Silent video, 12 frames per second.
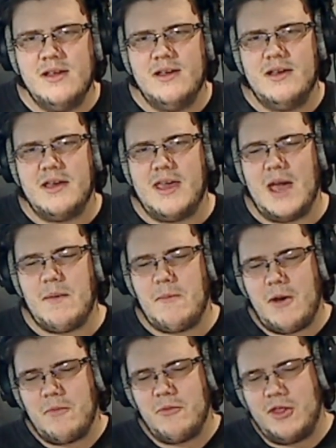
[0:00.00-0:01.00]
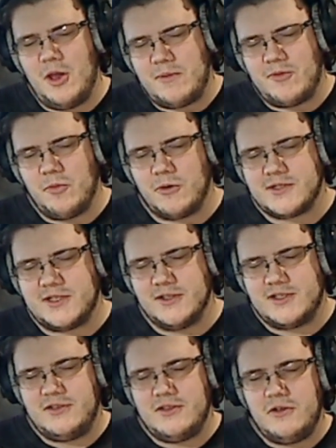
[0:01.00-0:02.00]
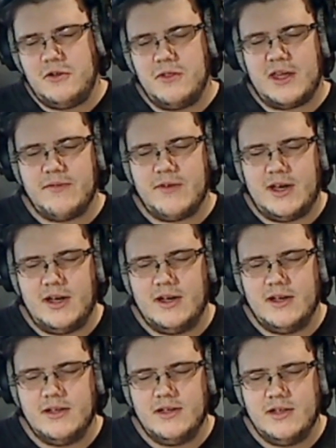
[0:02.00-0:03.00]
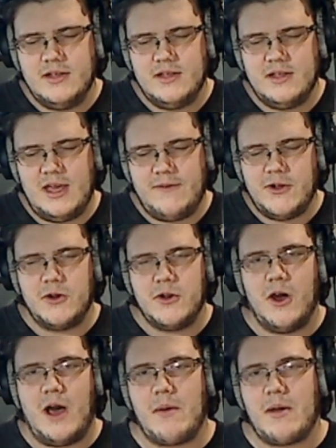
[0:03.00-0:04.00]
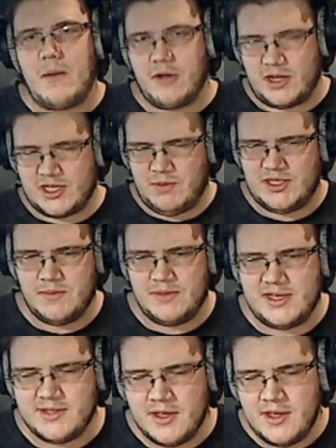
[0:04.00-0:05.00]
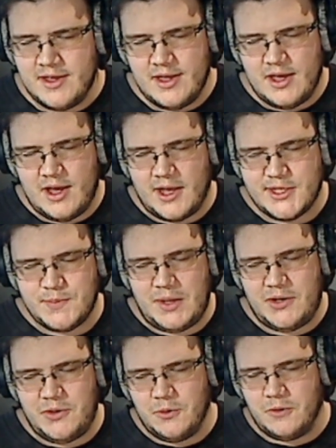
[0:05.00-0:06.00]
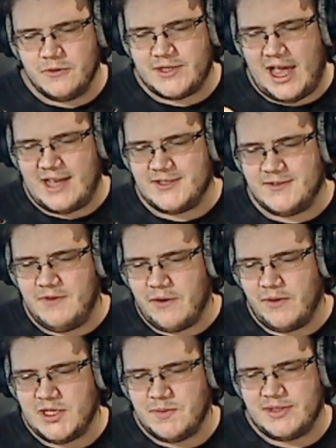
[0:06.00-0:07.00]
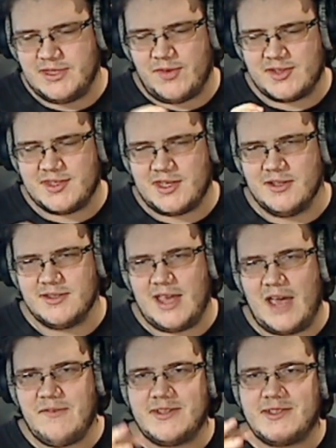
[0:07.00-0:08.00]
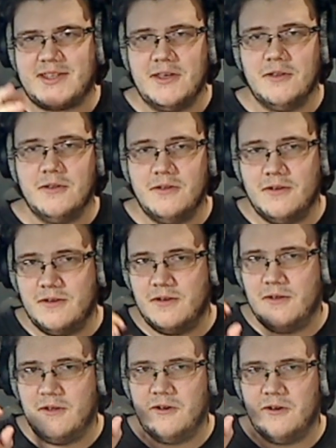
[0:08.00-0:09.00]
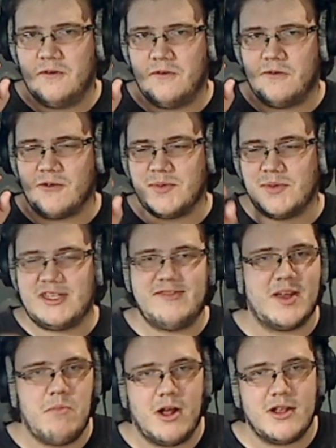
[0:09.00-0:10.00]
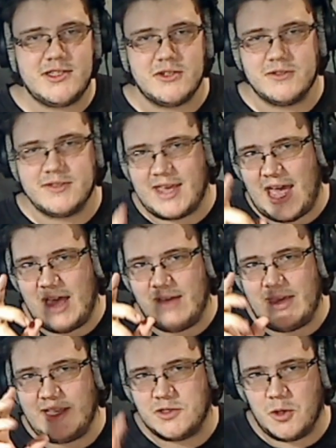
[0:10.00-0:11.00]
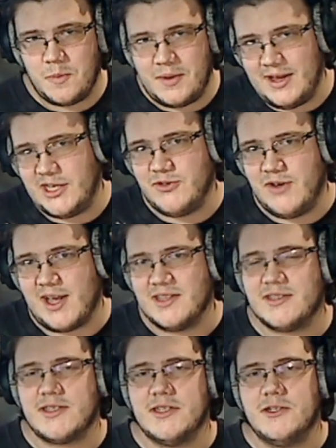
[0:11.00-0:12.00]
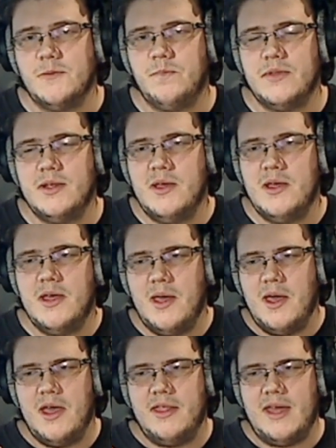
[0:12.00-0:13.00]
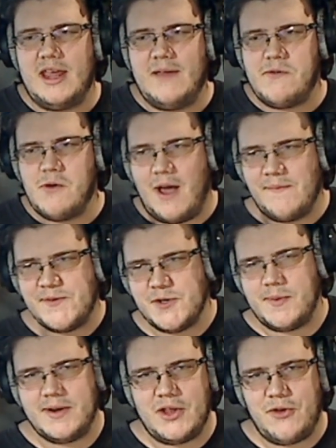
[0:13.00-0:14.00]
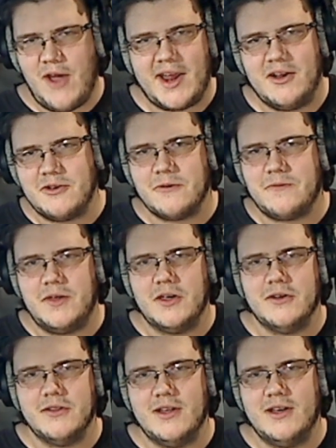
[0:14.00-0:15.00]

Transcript: Yeah, I'm really hoping for more skills, because you think of if you don't know, I'm going to explain some of these. Speed Duels has very specific skills. They have a skill for specific monsters. They have a Serpent Knight Dragon skill that if you have Serpent Knight Dragon on your field,